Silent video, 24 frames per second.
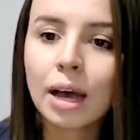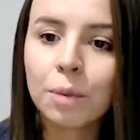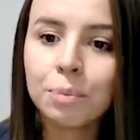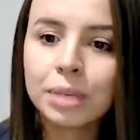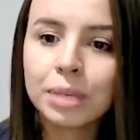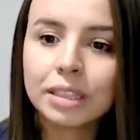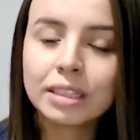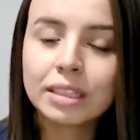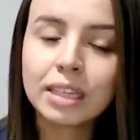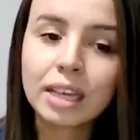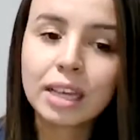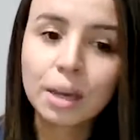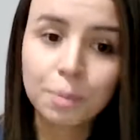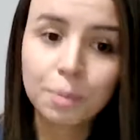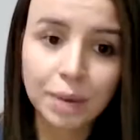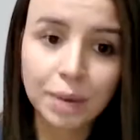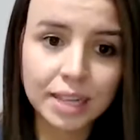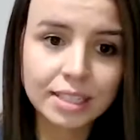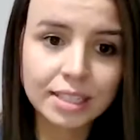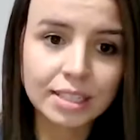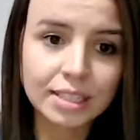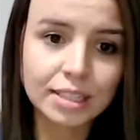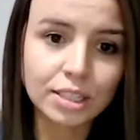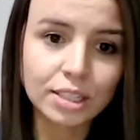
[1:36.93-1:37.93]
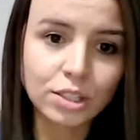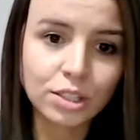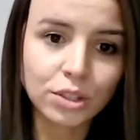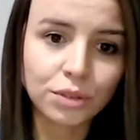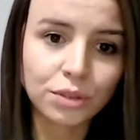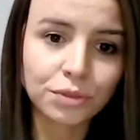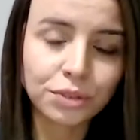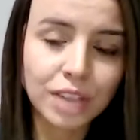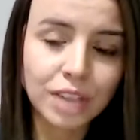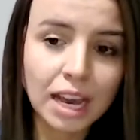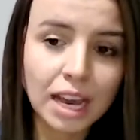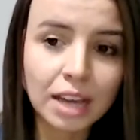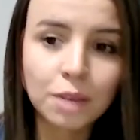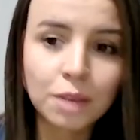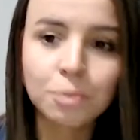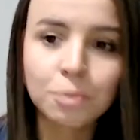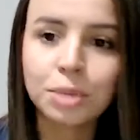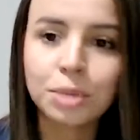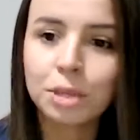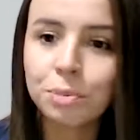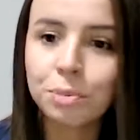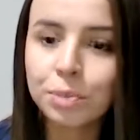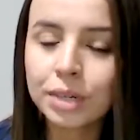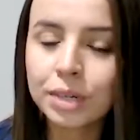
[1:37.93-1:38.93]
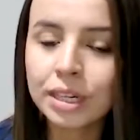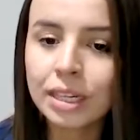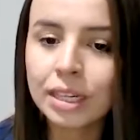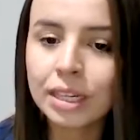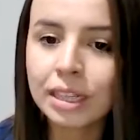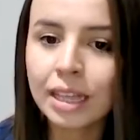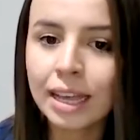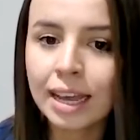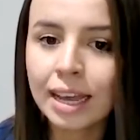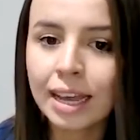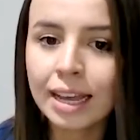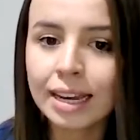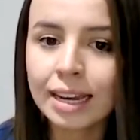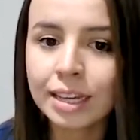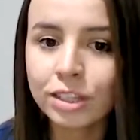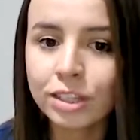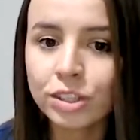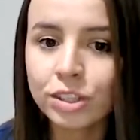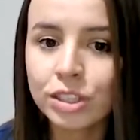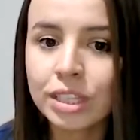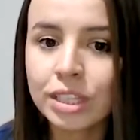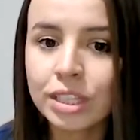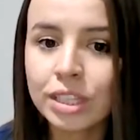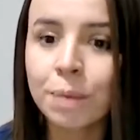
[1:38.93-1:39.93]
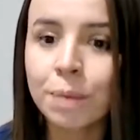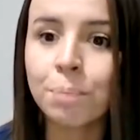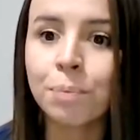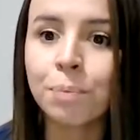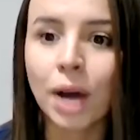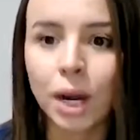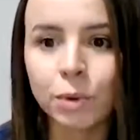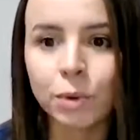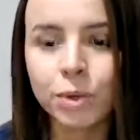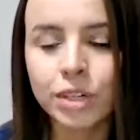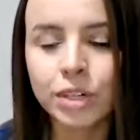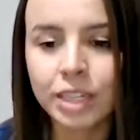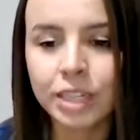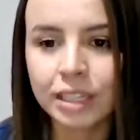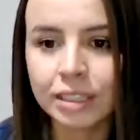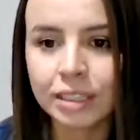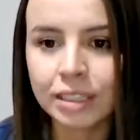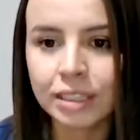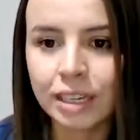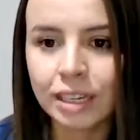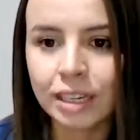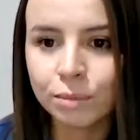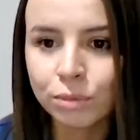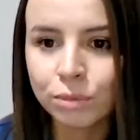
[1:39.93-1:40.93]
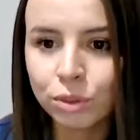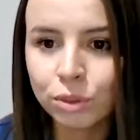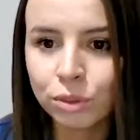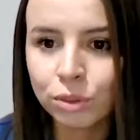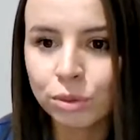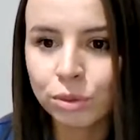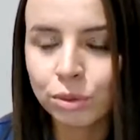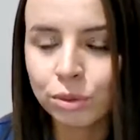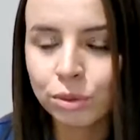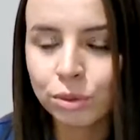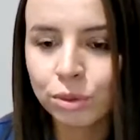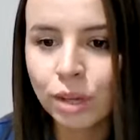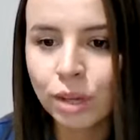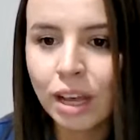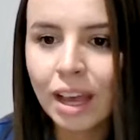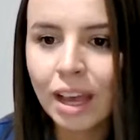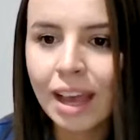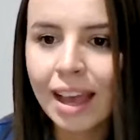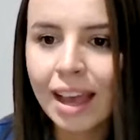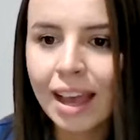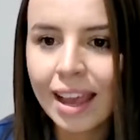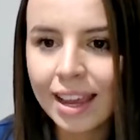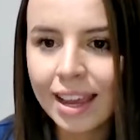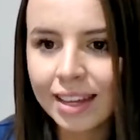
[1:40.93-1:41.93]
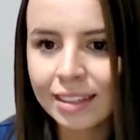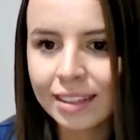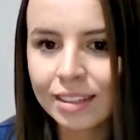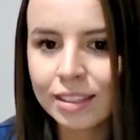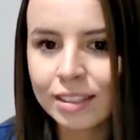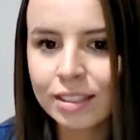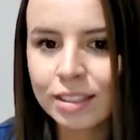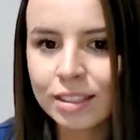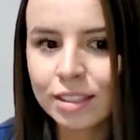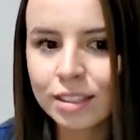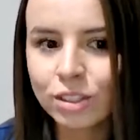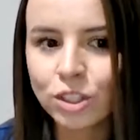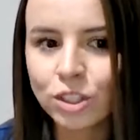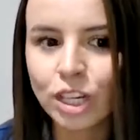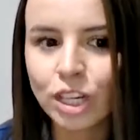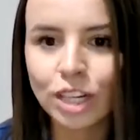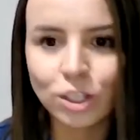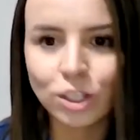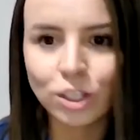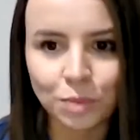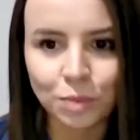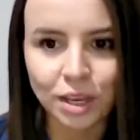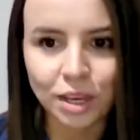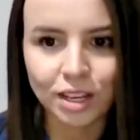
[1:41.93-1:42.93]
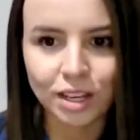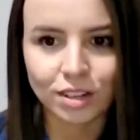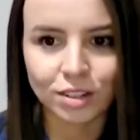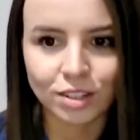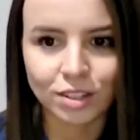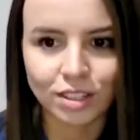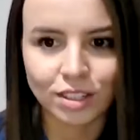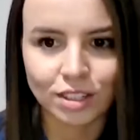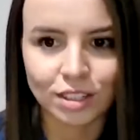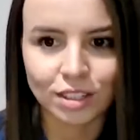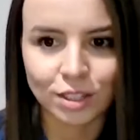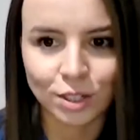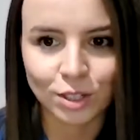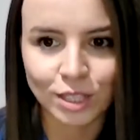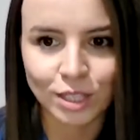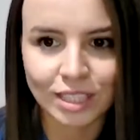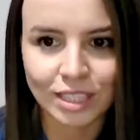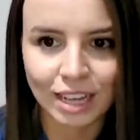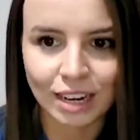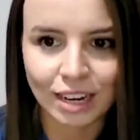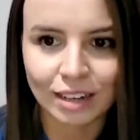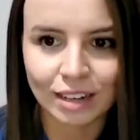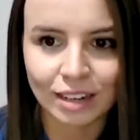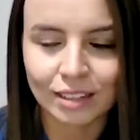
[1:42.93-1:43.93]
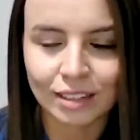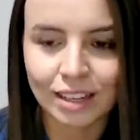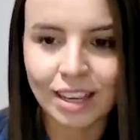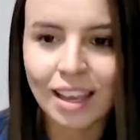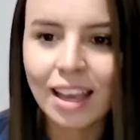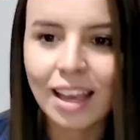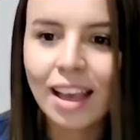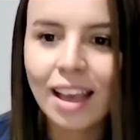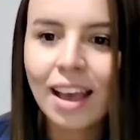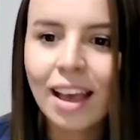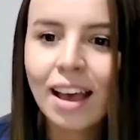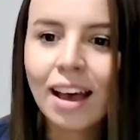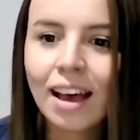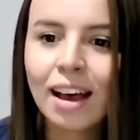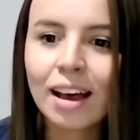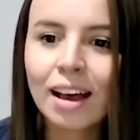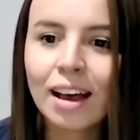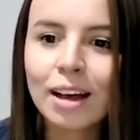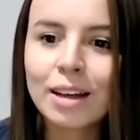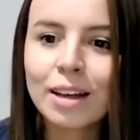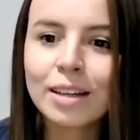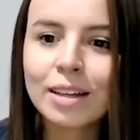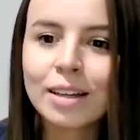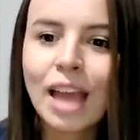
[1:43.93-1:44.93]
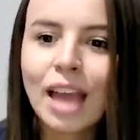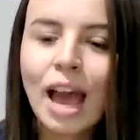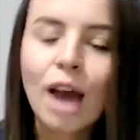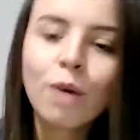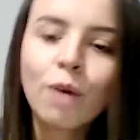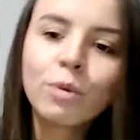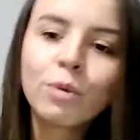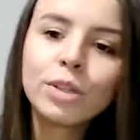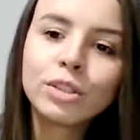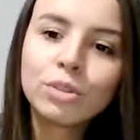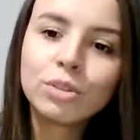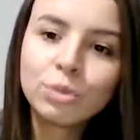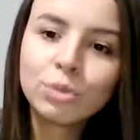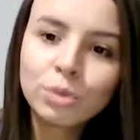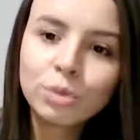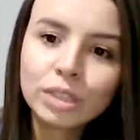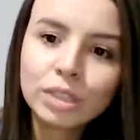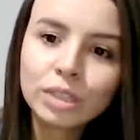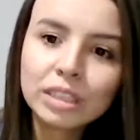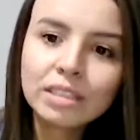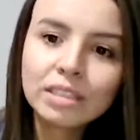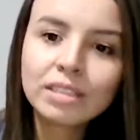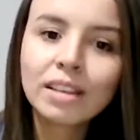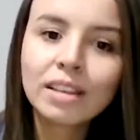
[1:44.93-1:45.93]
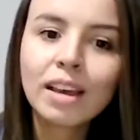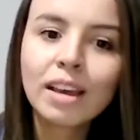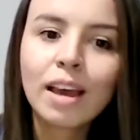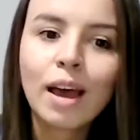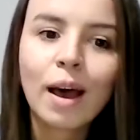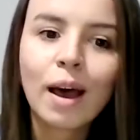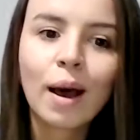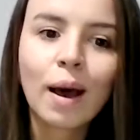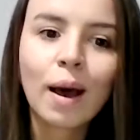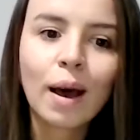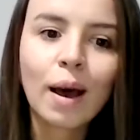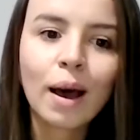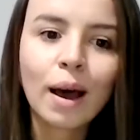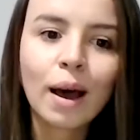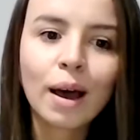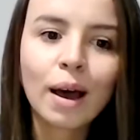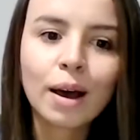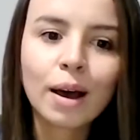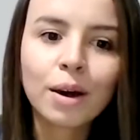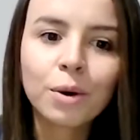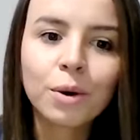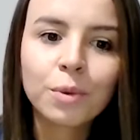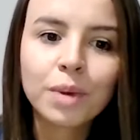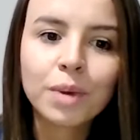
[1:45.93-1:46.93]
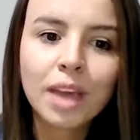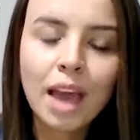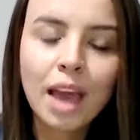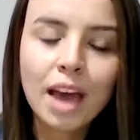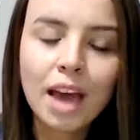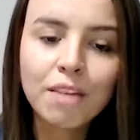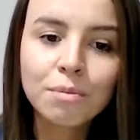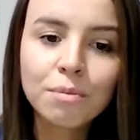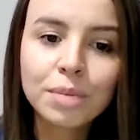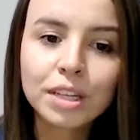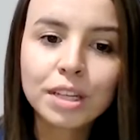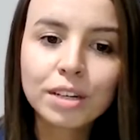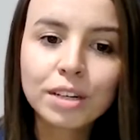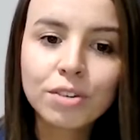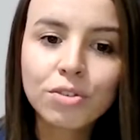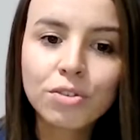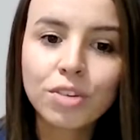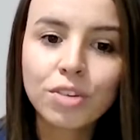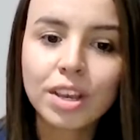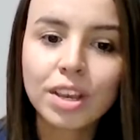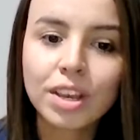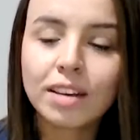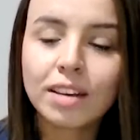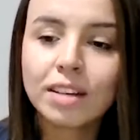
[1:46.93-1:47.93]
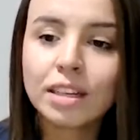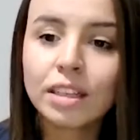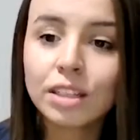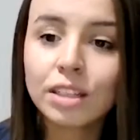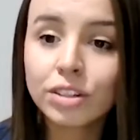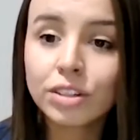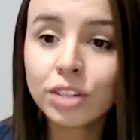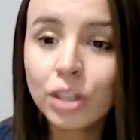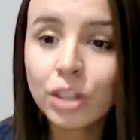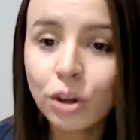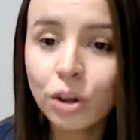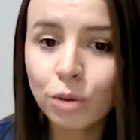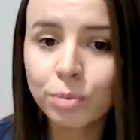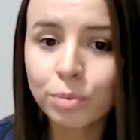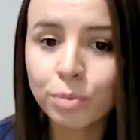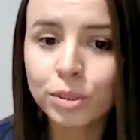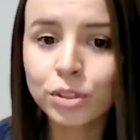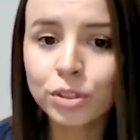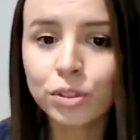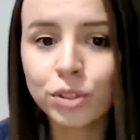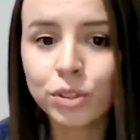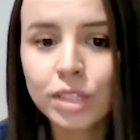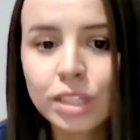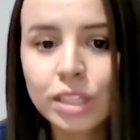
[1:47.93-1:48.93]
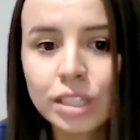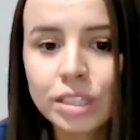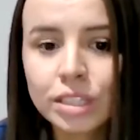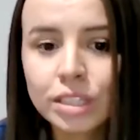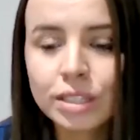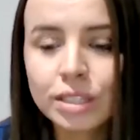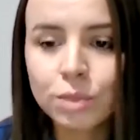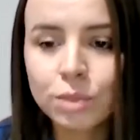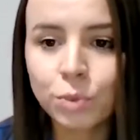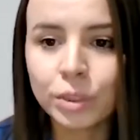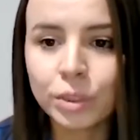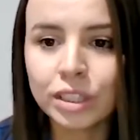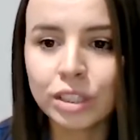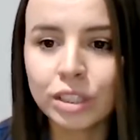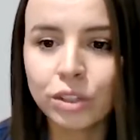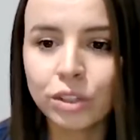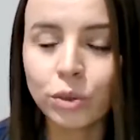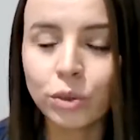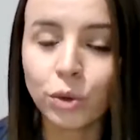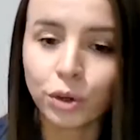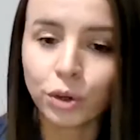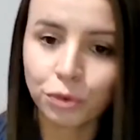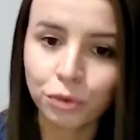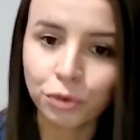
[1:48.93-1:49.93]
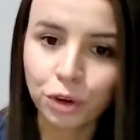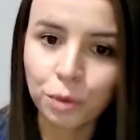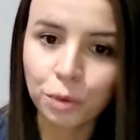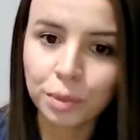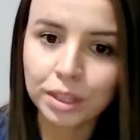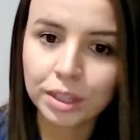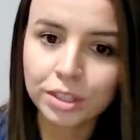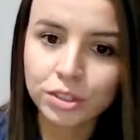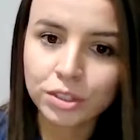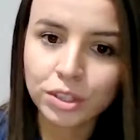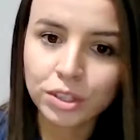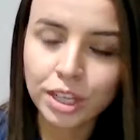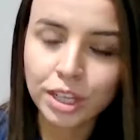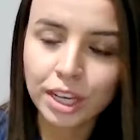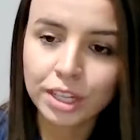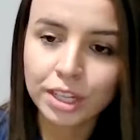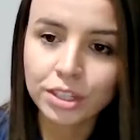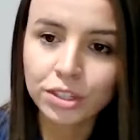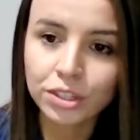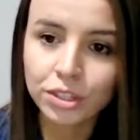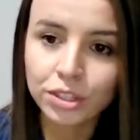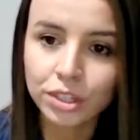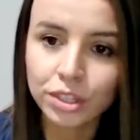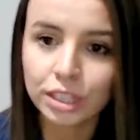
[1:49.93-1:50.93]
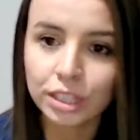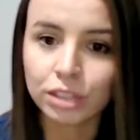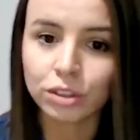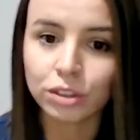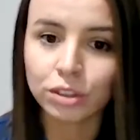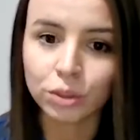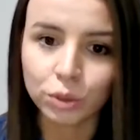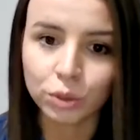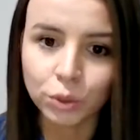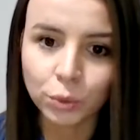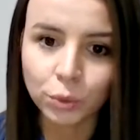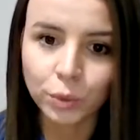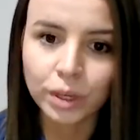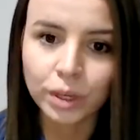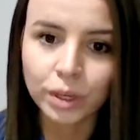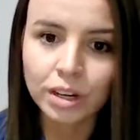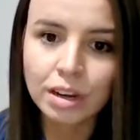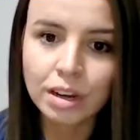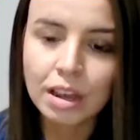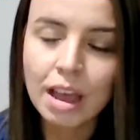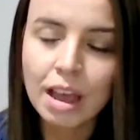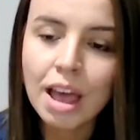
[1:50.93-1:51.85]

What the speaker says: building capacities of young people, and actually empowering them to act as change makers in the society. And how we do it, we have been creating learning opportunities within non-formal education and youth work